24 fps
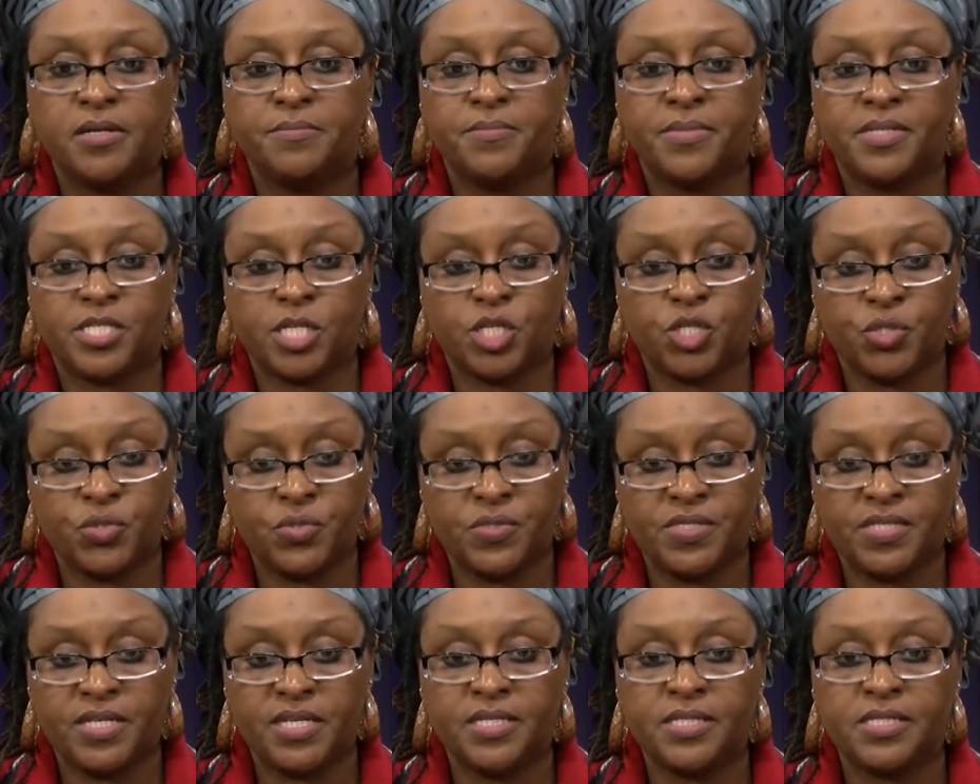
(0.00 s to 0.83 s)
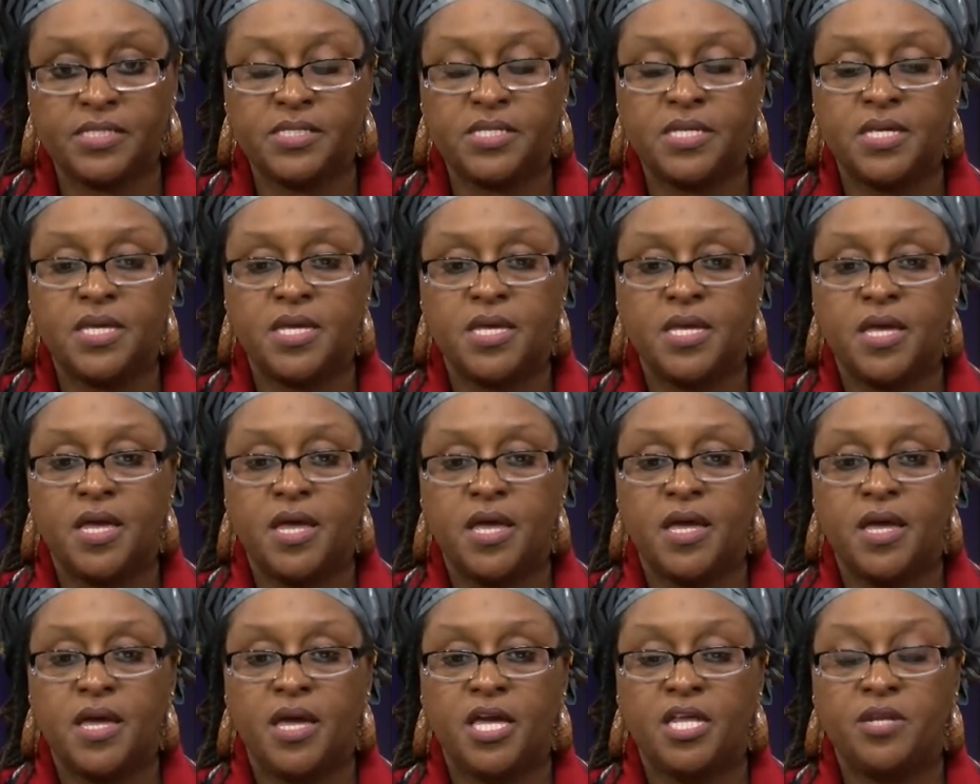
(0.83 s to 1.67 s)
Massachusetts,
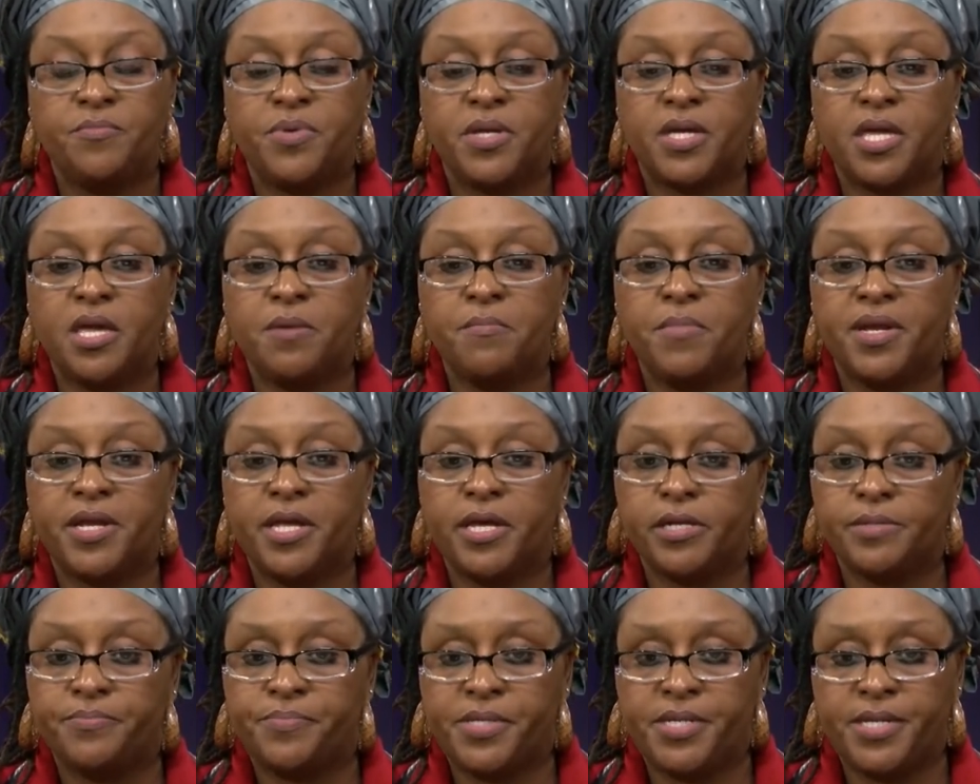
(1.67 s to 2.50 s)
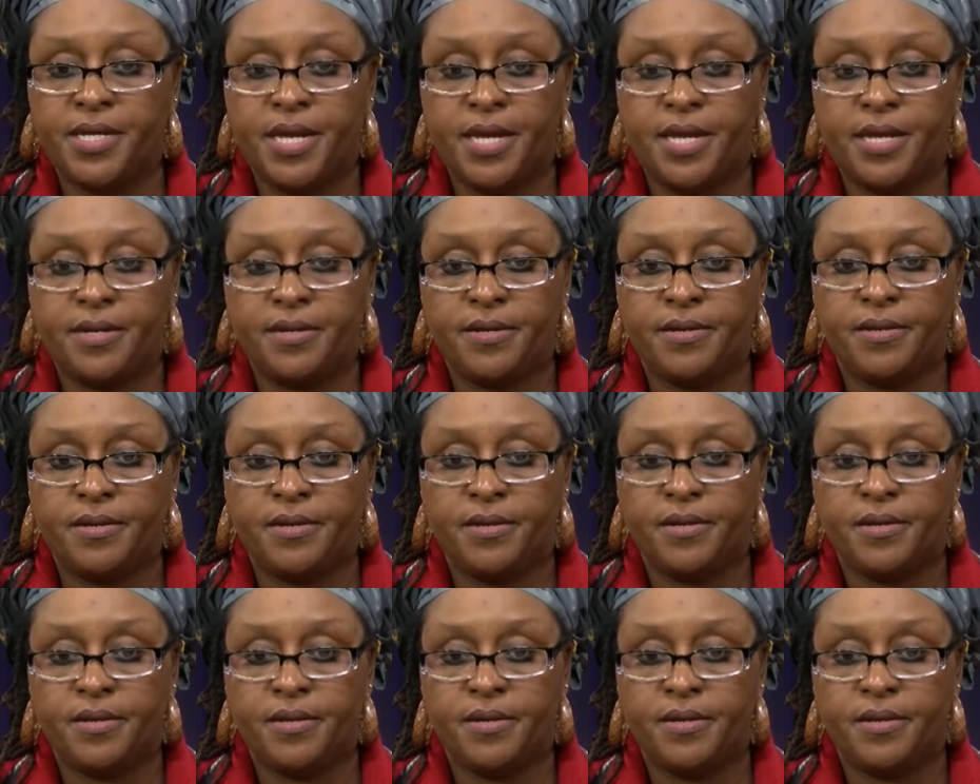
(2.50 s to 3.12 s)
and became an LPN.